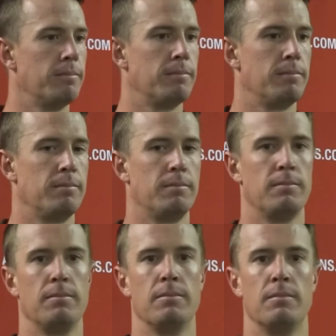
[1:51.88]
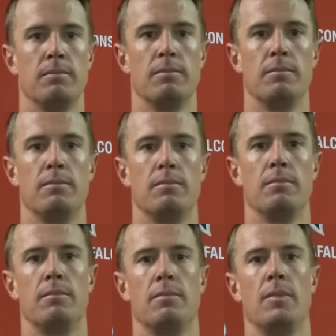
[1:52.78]
Do you like a short week?
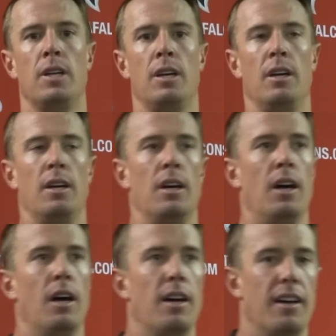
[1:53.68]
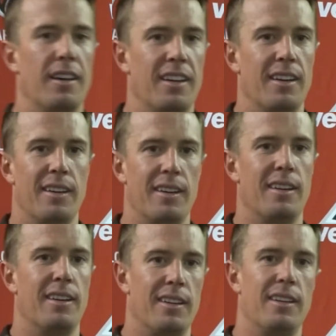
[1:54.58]
Because you got one coming up.
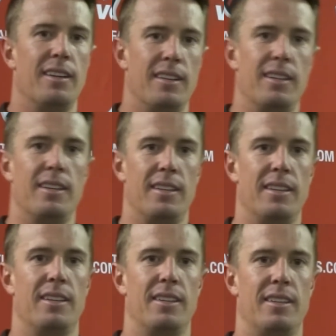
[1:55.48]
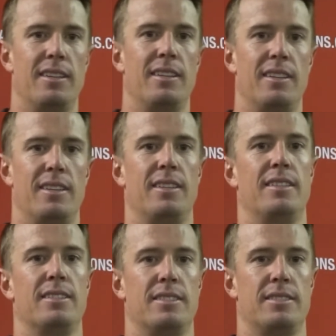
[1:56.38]
You'll be back at it on Thursday
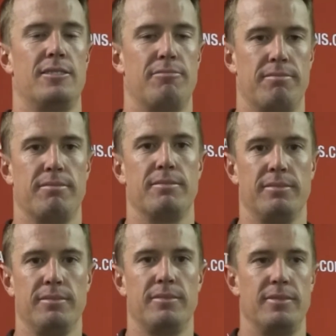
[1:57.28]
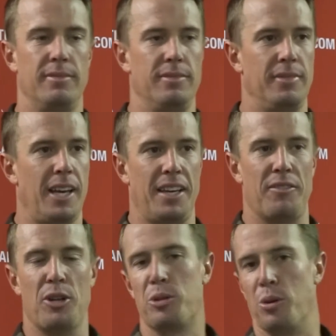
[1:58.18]
against the arch rivals. Yeah, you
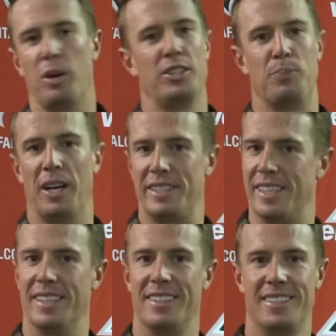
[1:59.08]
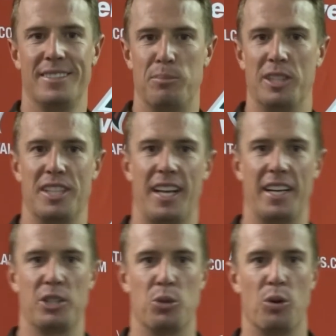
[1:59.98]
have no choice but to but to like
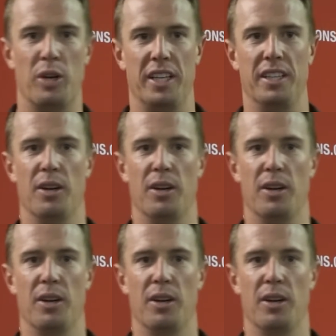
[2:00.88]
a short week.